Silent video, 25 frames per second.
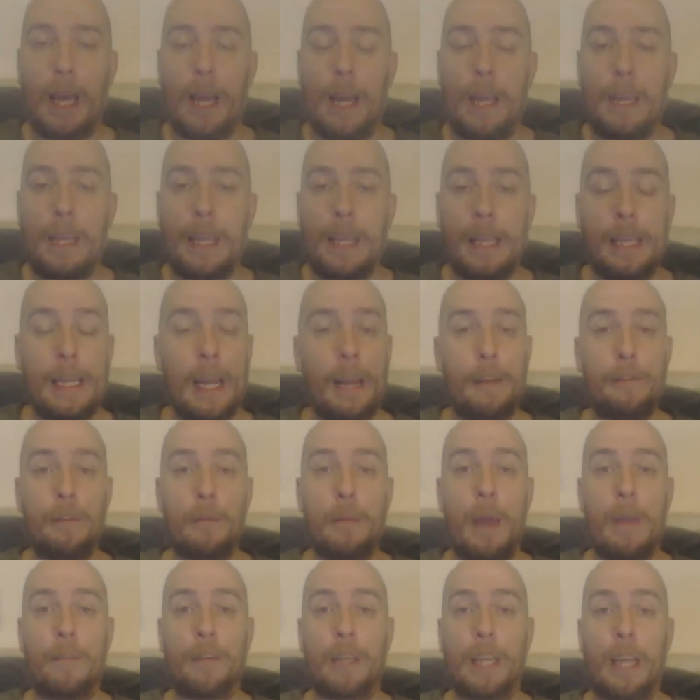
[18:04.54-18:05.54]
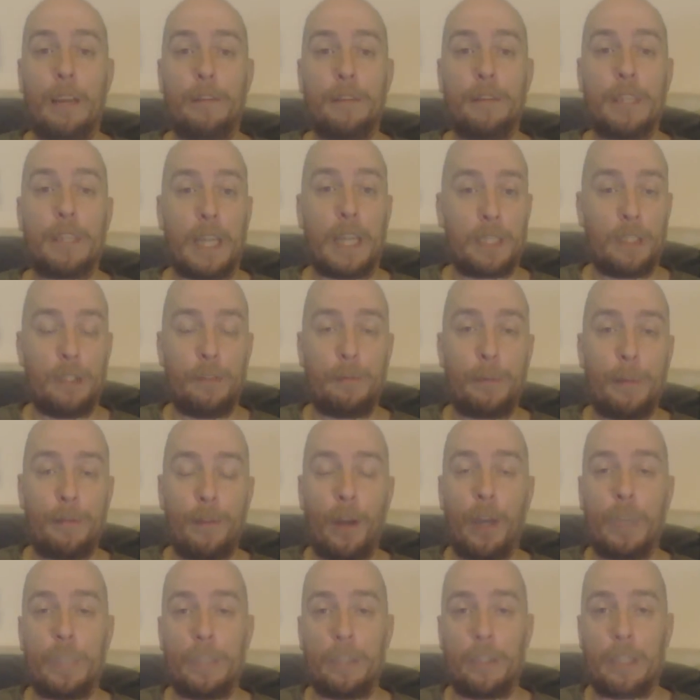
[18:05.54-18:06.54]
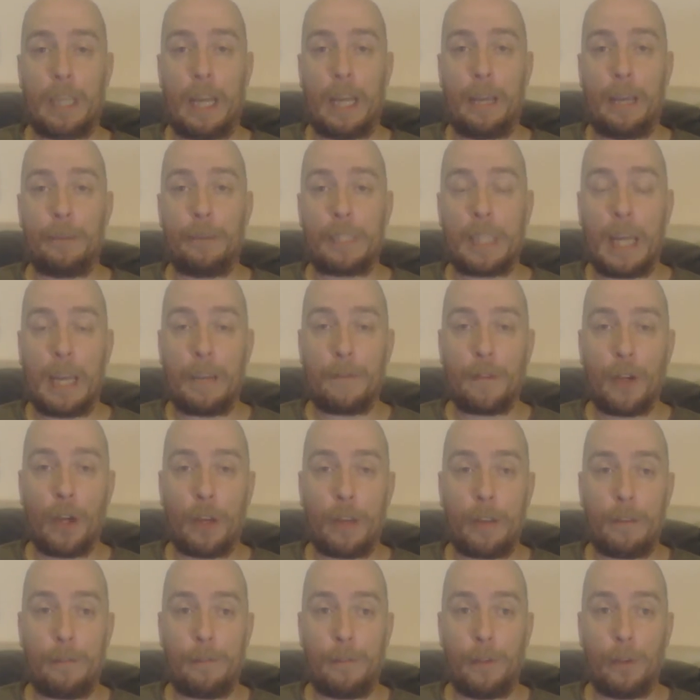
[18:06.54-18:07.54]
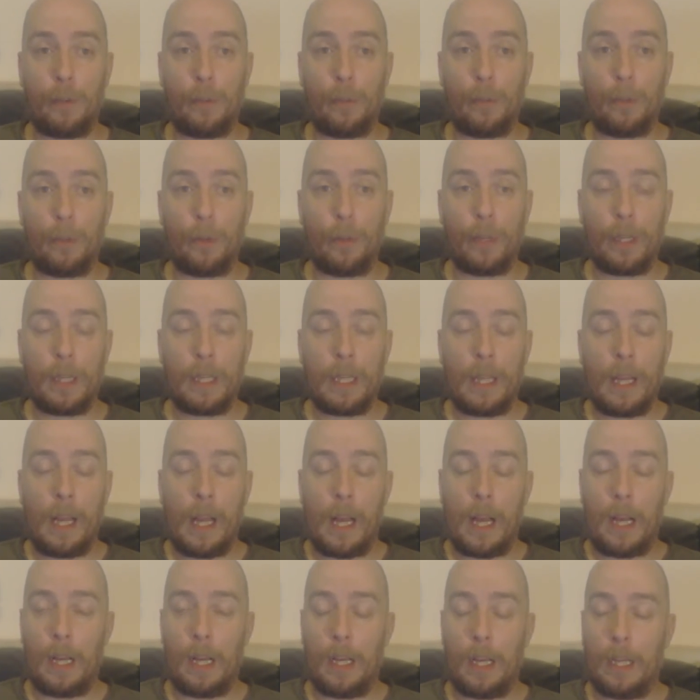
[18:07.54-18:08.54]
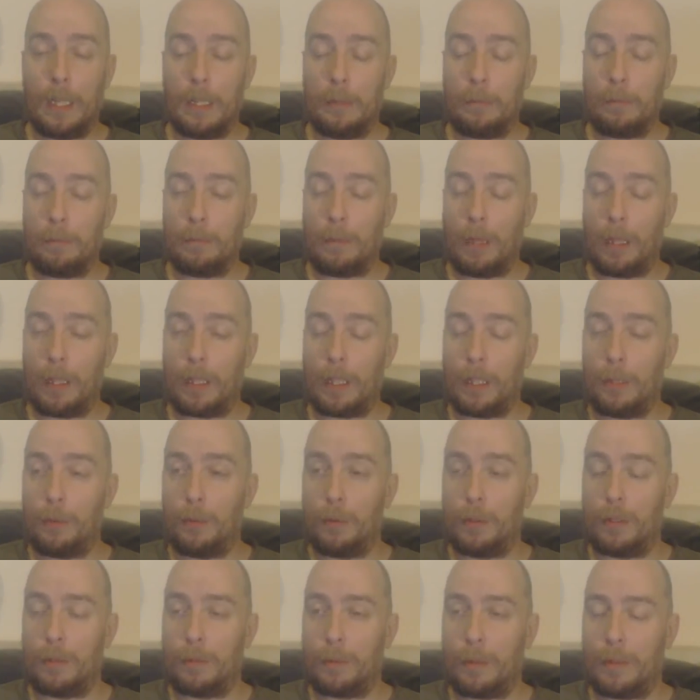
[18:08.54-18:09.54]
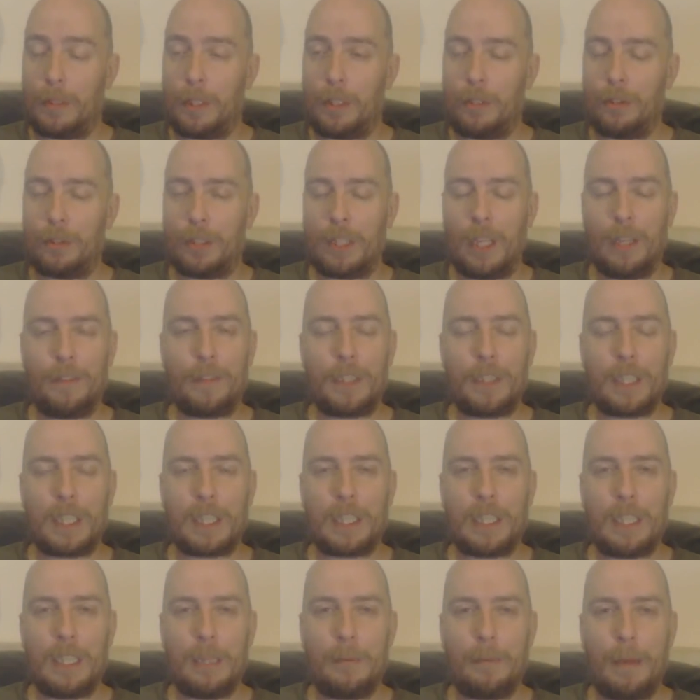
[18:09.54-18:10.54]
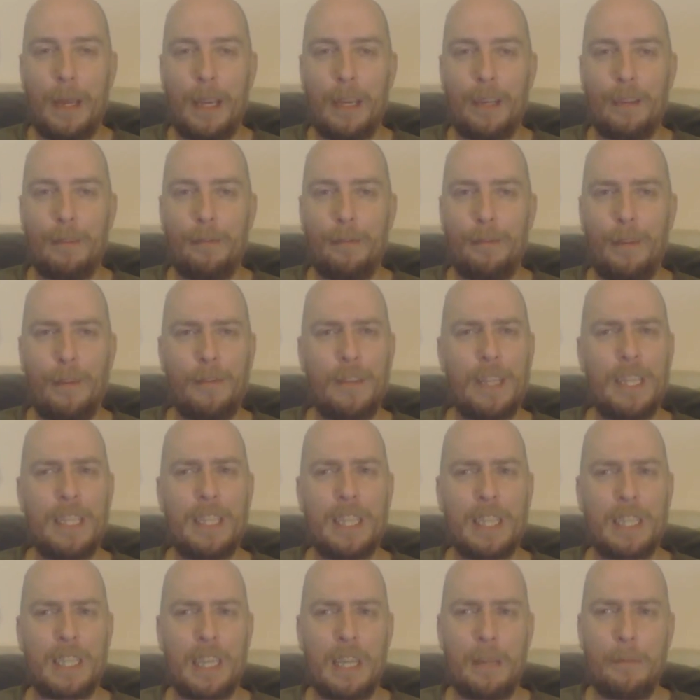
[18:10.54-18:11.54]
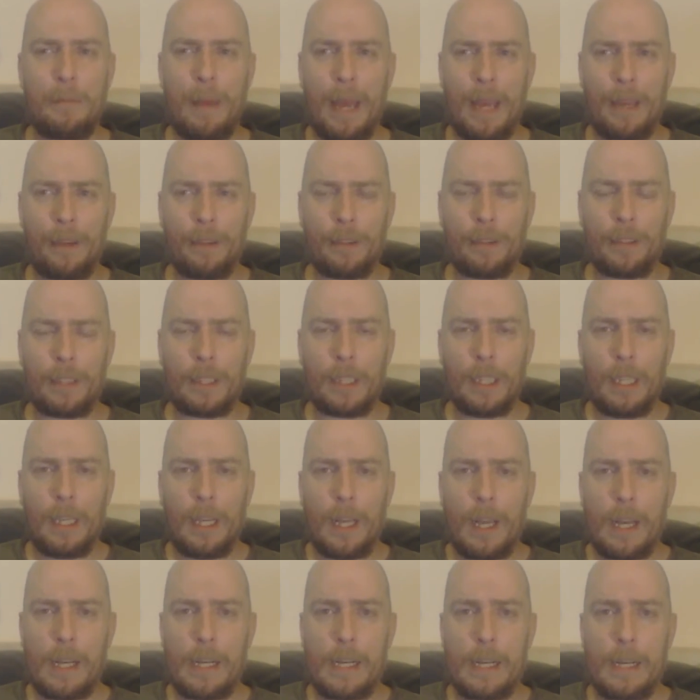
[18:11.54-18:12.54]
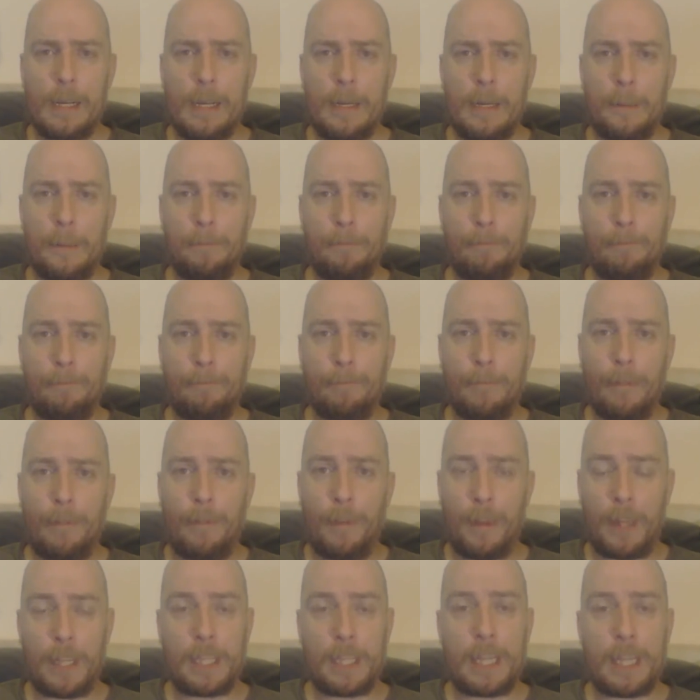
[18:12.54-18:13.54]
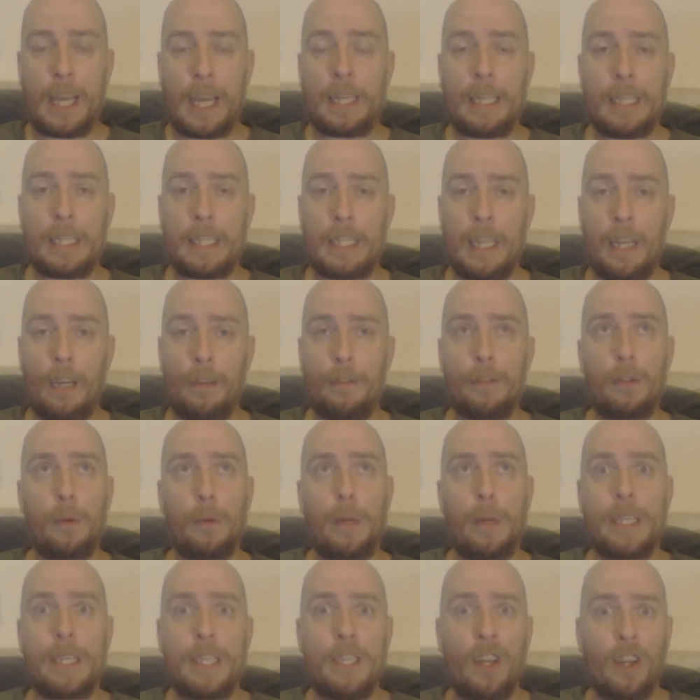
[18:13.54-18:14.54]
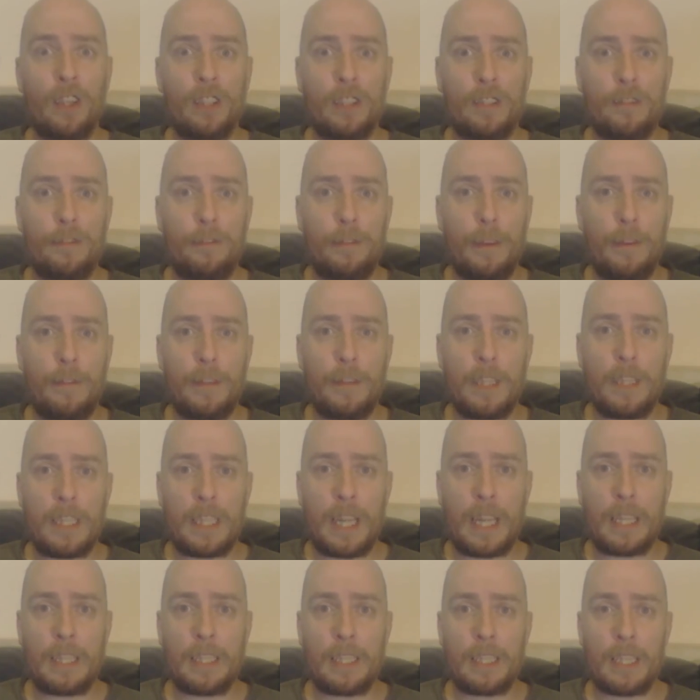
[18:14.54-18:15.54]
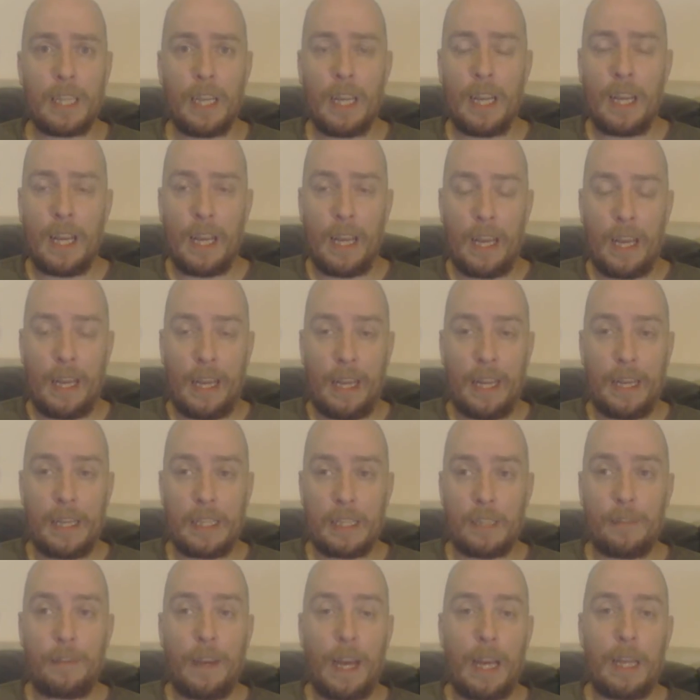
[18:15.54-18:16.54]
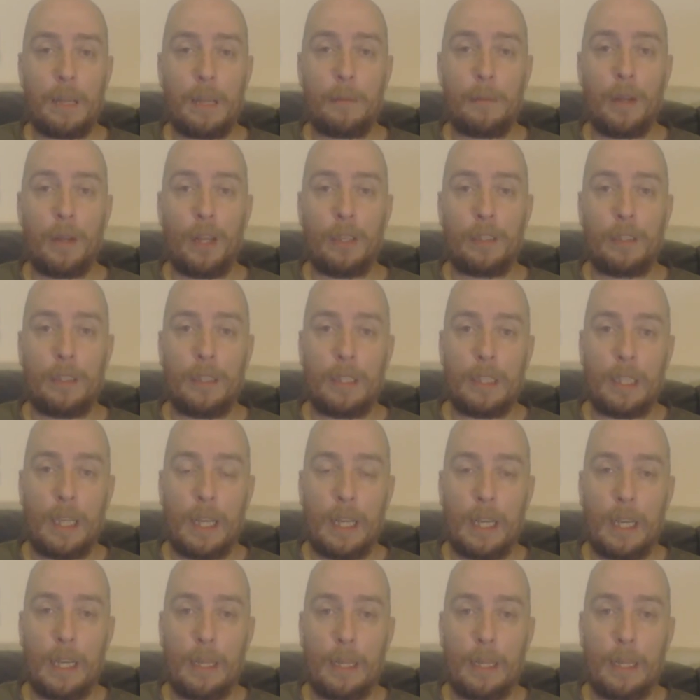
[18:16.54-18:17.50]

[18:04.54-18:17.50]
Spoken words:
you can get it from Heaven Gifts. That's who provided us ours. They've got it for I think it was just over £16, £15, £16 for the tank itself, $20.50. It is available on